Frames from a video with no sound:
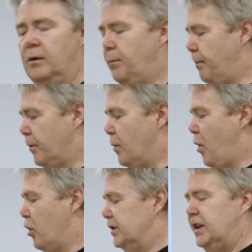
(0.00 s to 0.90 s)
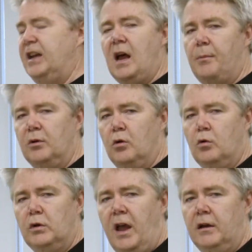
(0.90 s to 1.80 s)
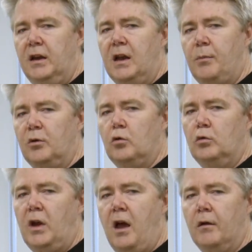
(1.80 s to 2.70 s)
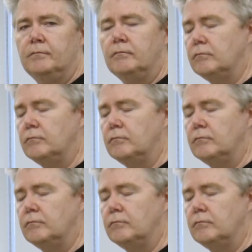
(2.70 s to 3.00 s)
the components heat up and cool down, heat up and cool down.